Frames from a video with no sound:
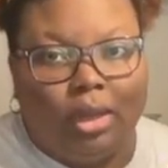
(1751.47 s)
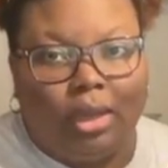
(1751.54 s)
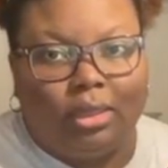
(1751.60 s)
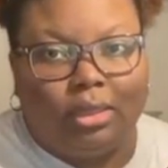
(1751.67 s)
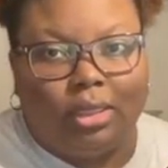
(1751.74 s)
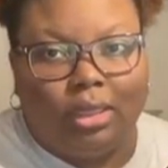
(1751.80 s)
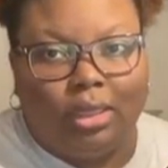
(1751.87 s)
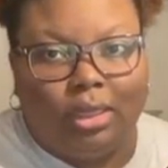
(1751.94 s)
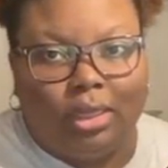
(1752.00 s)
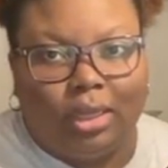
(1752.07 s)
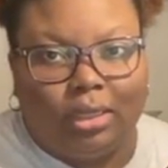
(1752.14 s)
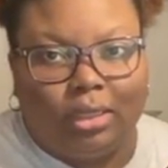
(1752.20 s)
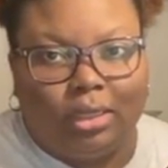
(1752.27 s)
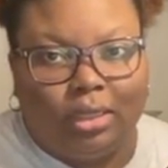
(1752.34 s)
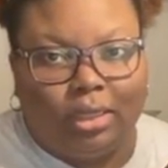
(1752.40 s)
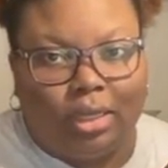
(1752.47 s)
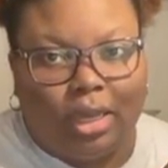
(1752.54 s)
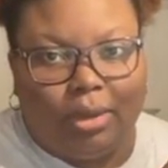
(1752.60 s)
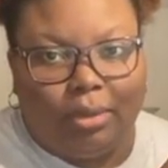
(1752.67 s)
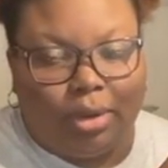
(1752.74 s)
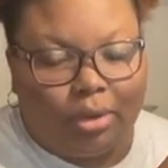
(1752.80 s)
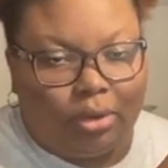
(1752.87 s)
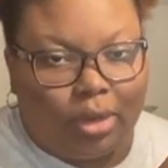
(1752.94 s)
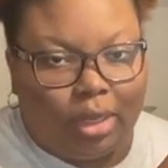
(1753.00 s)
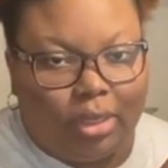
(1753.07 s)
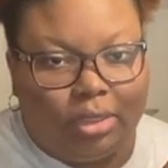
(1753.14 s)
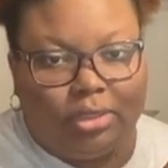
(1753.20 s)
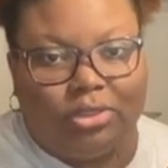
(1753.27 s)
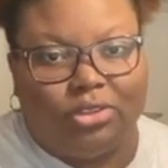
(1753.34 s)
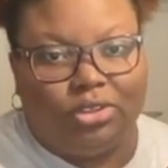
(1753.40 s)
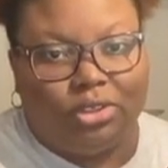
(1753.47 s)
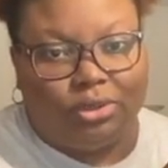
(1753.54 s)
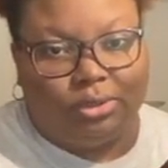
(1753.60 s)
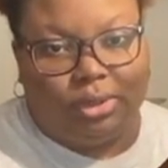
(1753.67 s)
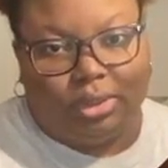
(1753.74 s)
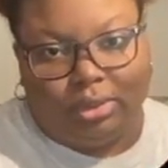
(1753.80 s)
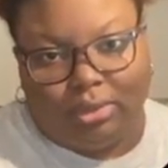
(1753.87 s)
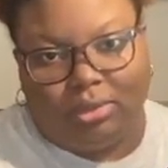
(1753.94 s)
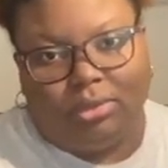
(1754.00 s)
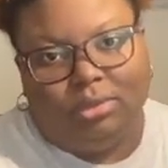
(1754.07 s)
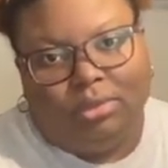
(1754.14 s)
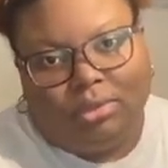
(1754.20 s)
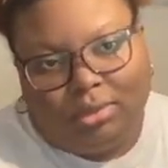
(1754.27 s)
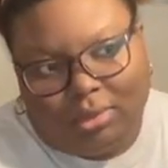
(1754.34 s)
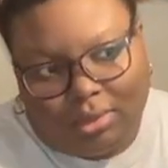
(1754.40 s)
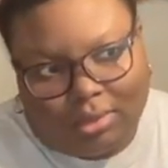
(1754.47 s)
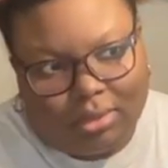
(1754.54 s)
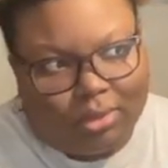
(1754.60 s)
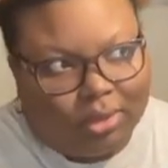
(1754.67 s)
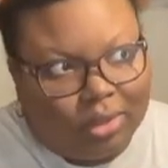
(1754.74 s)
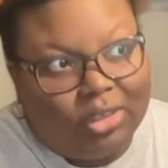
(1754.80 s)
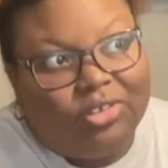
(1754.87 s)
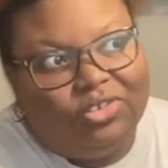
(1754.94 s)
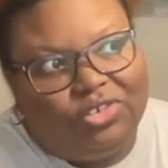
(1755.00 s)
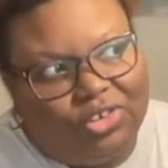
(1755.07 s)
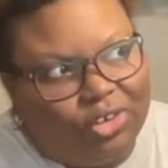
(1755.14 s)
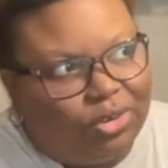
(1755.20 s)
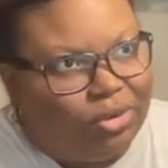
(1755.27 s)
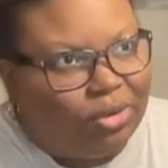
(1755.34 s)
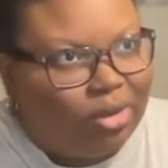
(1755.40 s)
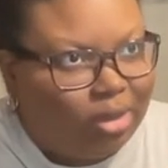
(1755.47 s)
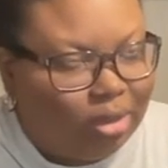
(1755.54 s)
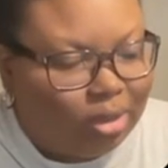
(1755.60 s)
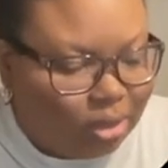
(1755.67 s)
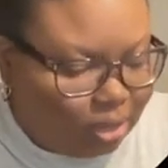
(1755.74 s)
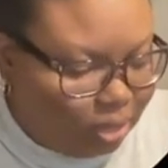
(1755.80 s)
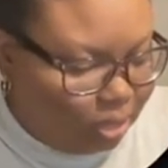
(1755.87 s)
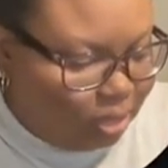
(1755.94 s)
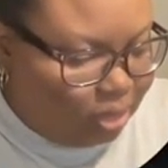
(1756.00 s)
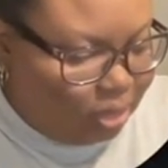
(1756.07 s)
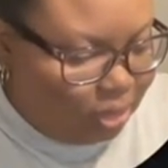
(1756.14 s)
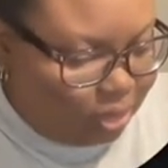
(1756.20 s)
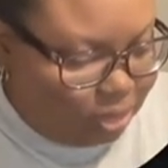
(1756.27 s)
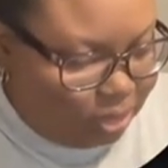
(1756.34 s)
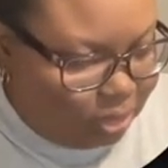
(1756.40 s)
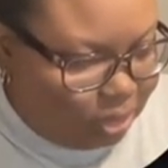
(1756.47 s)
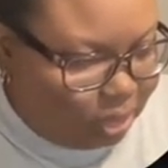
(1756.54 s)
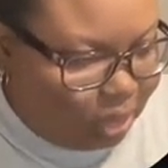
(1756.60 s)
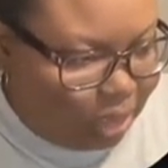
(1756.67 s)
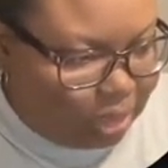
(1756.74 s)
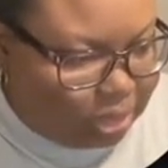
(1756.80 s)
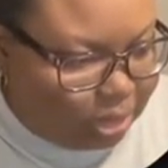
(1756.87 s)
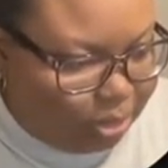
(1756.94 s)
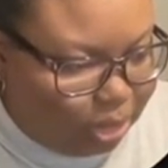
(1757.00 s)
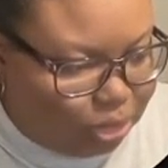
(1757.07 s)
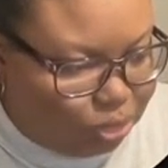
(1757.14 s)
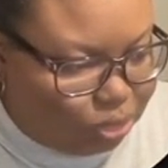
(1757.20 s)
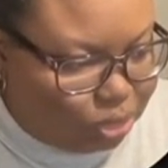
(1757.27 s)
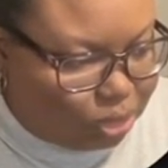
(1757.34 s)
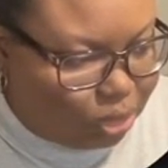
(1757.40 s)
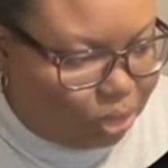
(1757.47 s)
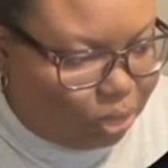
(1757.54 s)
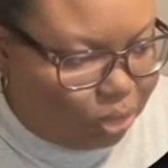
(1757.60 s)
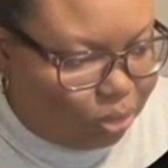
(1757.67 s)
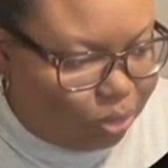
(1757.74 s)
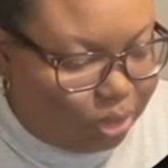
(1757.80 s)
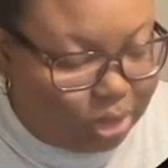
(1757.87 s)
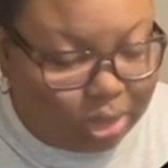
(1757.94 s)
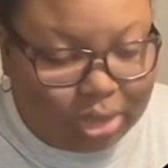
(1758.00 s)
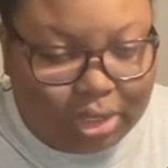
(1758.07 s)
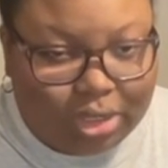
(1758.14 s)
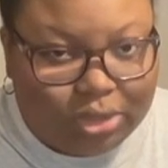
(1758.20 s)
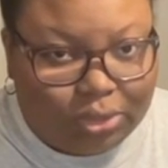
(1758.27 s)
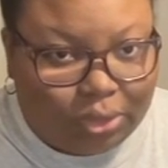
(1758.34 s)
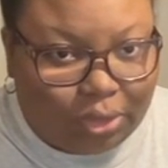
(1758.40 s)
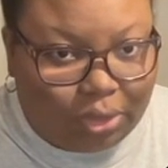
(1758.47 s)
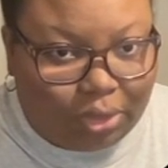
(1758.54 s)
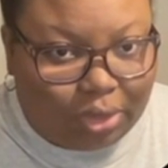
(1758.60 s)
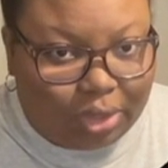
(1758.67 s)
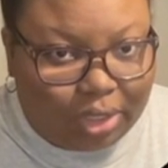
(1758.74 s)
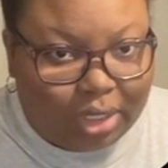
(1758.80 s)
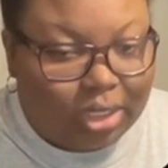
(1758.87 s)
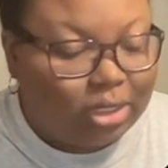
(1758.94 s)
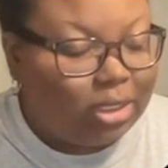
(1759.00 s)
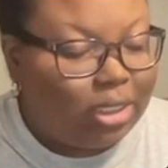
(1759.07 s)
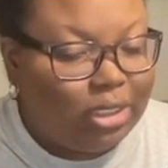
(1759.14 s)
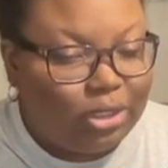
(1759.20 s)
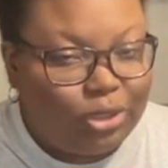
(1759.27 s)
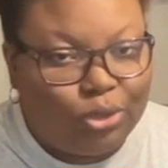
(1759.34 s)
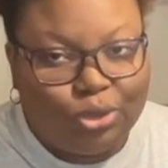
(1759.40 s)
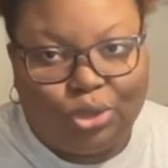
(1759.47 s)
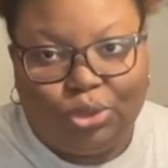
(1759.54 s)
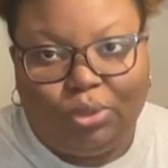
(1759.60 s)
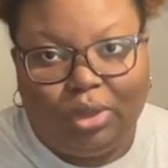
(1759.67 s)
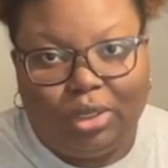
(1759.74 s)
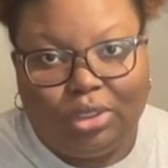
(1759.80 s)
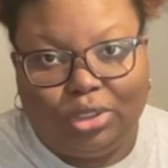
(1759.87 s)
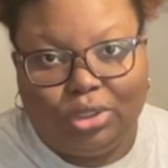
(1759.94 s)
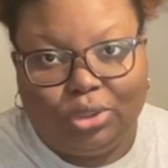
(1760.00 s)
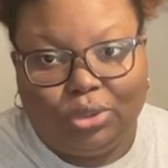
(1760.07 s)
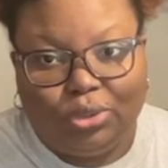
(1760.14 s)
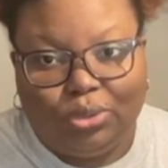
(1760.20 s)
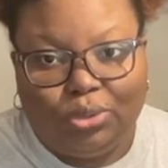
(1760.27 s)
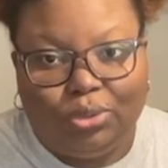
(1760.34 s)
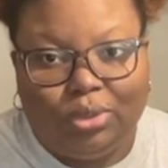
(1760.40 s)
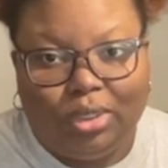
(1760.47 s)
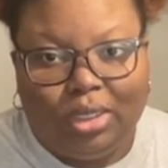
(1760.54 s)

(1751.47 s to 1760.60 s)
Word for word: I think I think it came out okay considering considering the last time I drew a skull was in digital art and it's easier to undo